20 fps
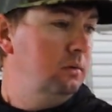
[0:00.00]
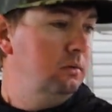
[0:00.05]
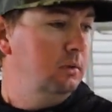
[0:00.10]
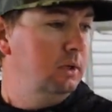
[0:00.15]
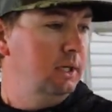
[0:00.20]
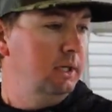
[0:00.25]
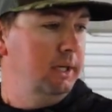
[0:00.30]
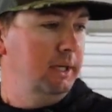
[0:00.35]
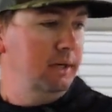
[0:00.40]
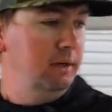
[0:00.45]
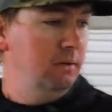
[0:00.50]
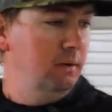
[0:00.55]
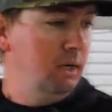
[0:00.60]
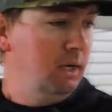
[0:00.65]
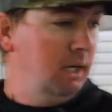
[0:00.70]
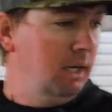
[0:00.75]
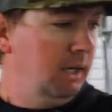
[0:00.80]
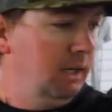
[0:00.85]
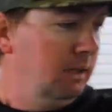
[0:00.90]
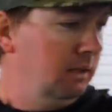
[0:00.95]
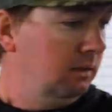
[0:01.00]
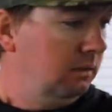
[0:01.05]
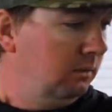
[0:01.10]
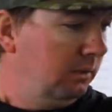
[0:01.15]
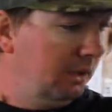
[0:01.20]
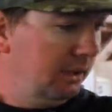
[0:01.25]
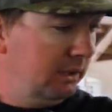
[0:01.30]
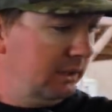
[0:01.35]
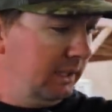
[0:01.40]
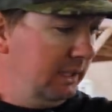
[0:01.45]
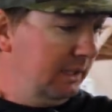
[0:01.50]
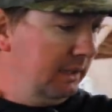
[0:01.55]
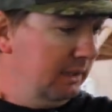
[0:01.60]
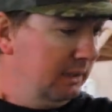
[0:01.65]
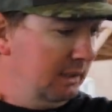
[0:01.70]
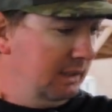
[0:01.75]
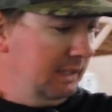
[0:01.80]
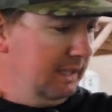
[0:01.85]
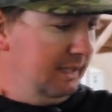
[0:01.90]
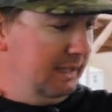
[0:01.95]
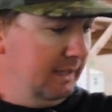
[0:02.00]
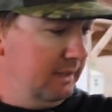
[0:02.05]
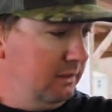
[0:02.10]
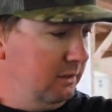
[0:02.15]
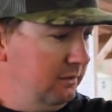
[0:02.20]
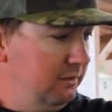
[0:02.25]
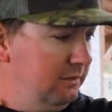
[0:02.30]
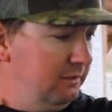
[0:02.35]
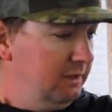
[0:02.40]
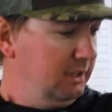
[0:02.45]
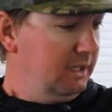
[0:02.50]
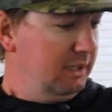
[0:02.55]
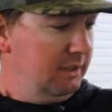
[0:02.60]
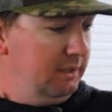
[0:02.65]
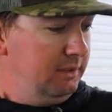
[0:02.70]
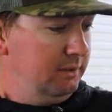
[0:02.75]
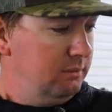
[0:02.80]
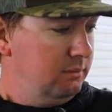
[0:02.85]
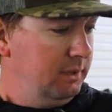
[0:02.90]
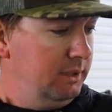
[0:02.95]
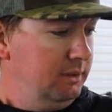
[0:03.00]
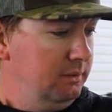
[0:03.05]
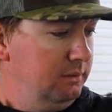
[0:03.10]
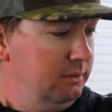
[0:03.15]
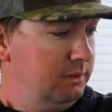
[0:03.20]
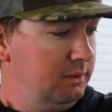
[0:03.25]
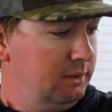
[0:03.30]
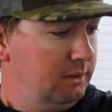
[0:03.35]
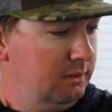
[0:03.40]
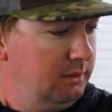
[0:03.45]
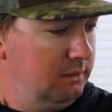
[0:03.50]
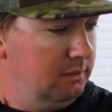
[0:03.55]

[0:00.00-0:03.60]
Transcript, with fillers: Right now, we are taking the line off of a lot of these reels.